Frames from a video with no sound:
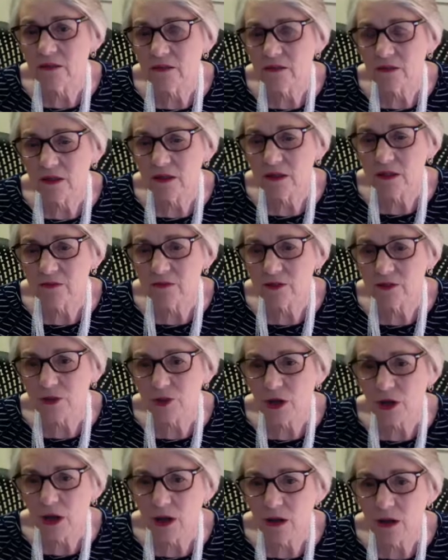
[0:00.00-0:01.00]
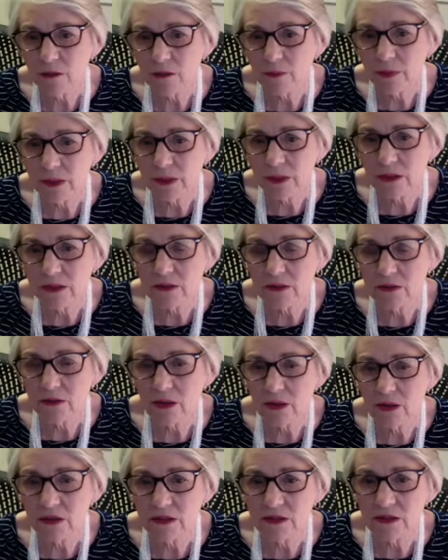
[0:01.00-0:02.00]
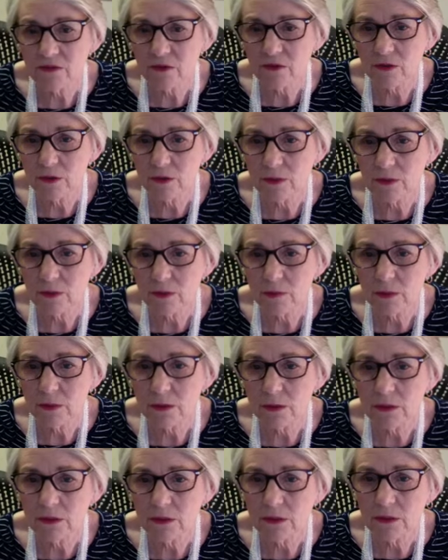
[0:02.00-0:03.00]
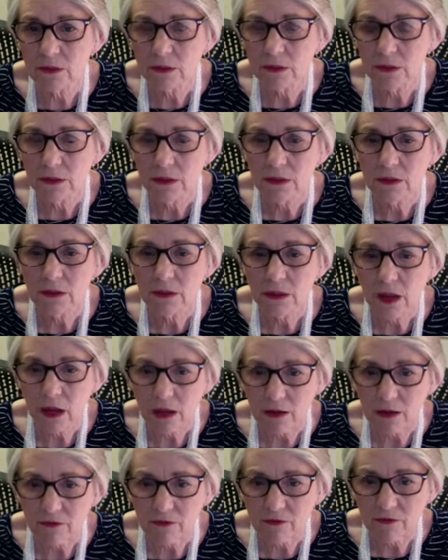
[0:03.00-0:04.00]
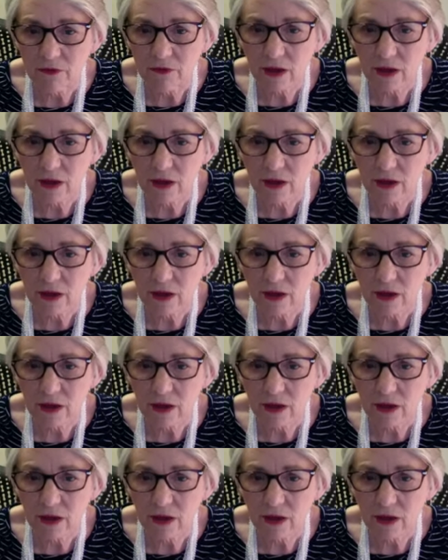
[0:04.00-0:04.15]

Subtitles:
the loss of a child, but it's a loss of our normal life.